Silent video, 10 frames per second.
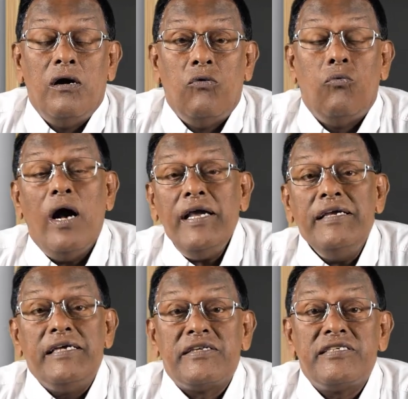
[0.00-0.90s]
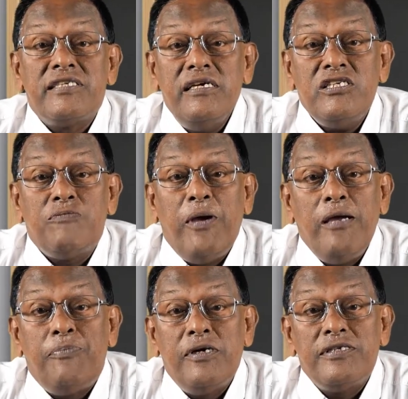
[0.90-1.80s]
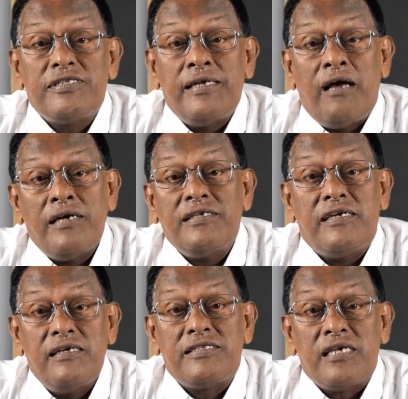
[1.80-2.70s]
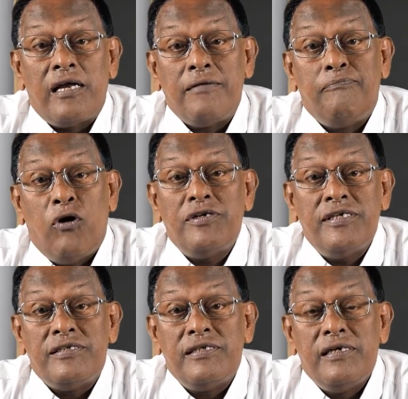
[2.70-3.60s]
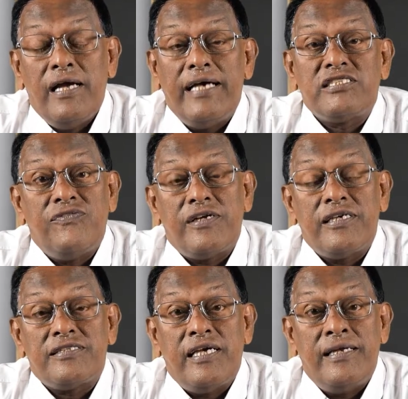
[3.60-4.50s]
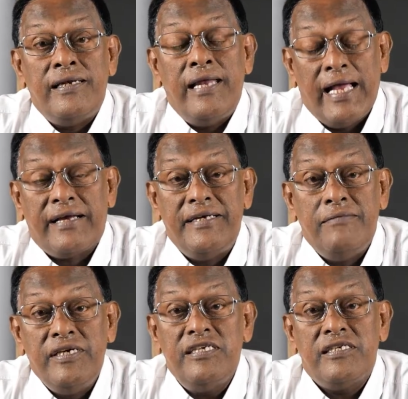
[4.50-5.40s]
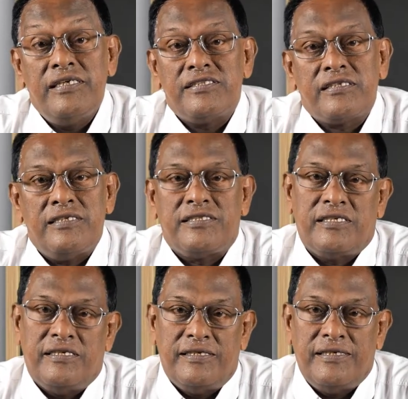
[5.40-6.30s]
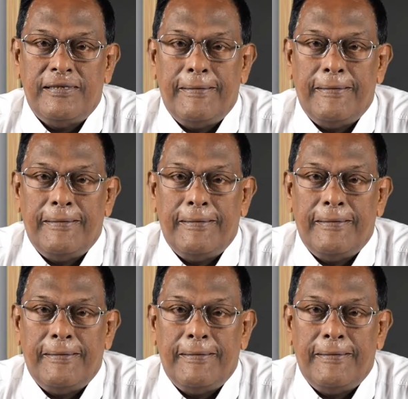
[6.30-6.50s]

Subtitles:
why research papers and articles are important as far as an academician is concerned?